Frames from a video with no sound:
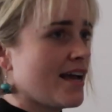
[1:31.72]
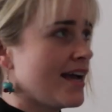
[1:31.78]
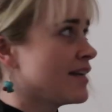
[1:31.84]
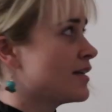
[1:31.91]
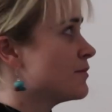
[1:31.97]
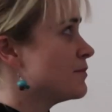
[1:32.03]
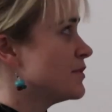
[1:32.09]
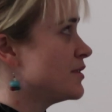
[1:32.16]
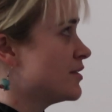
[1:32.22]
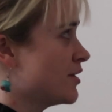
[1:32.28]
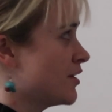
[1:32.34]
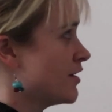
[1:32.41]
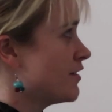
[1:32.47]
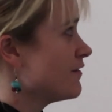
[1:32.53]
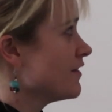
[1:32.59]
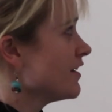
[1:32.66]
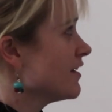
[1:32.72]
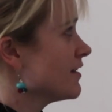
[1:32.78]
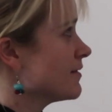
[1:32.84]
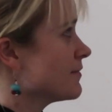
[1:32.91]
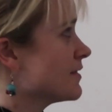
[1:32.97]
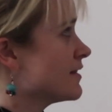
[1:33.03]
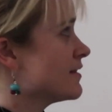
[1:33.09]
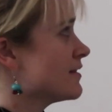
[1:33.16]
an
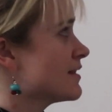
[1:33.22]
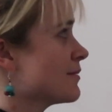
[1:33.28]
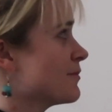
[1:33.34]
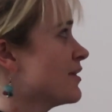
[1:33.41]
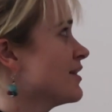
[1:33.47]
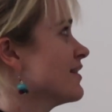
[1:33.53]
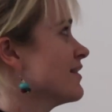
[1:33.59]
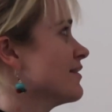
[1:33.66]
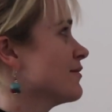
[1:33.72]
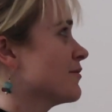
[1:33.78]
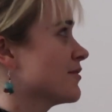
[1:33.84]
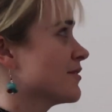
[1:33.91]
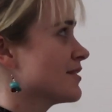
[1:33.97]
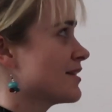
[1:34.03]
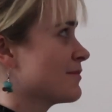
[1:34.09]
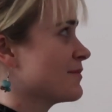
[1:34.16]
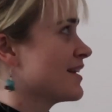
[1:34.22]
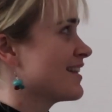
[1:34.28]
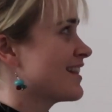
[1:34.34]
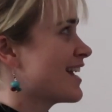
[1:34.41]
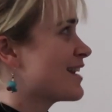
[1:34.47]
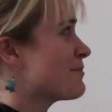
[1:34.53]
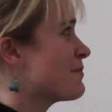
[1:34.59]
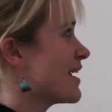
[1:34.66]
observer is someone or something
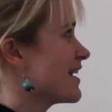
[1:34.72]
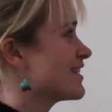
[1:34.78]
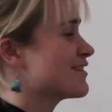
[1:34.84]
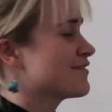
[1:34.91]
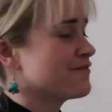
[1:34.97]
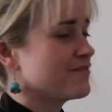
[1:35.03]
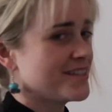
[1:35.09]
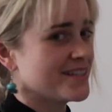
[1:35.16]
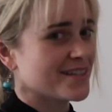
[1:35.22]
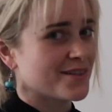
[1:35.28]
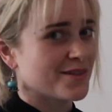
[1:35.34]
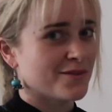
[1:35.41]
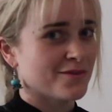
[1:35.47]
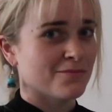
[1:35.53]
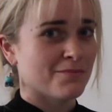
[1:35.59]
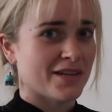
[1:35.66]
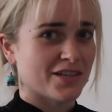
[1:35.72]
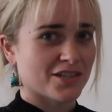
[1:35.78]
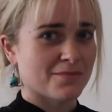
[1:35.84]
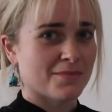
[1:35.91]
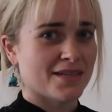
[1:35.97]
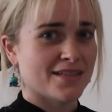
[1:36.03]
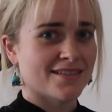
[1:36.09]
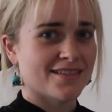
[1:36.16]
that makes physical
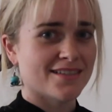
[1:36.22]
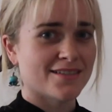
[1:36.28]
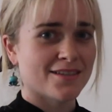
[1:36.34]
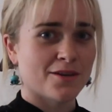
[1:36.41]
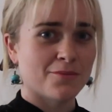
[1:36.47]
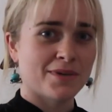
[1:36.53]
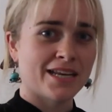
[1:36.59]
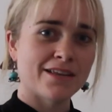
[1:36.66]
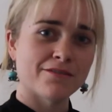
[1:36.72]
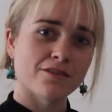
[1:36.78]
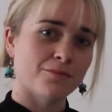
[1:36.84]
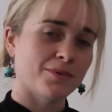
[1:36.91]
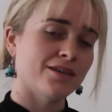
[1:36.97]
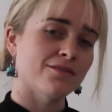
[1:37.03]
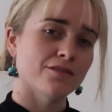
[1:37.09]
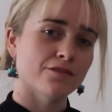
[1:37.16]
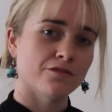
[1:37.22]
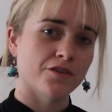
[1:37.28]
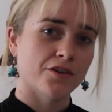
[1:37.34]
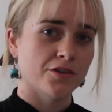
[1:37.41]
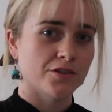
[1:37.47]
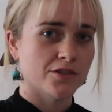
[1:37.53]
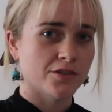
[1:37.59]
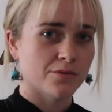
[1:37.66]
measurements. So whenever we
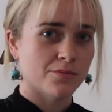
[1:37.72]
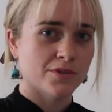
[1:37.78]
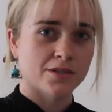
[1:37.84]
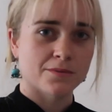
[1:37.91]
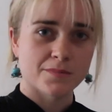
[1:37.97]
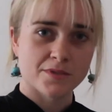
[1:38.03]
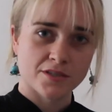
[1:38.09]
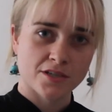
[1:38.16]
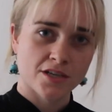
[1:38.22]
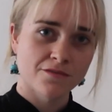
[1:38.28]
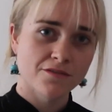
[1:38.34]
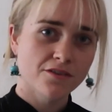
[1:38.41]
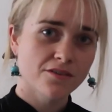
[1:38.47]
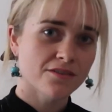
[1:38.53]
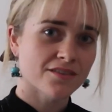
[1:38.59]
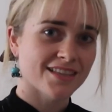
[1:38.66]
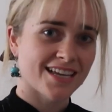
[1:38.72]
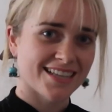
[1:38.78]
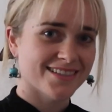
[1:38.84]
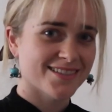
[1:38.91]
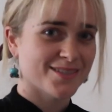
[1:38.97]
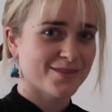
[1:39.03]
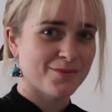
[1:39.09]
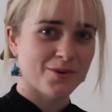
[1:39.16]
refer to an observer,
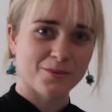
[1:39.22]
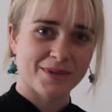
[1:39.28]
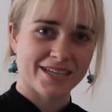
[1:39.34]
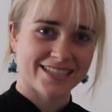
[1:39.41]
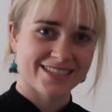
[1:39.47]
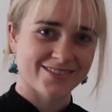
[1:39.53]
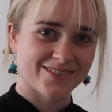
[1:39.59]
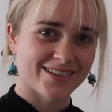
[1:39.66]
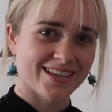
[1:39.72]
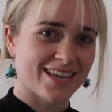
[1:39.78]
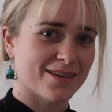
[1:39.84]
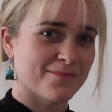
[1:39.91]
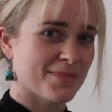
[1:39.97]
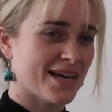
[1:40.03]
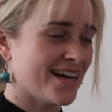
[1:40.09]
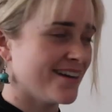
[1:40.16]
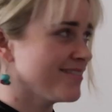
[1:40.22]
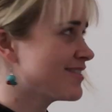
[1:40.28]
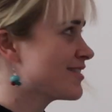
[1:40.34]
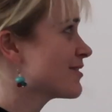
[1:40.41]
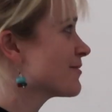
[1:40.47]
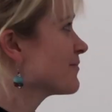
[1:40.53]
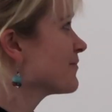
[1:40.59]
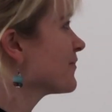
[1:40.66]
that's what we're talking
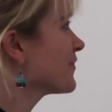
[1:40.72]
about.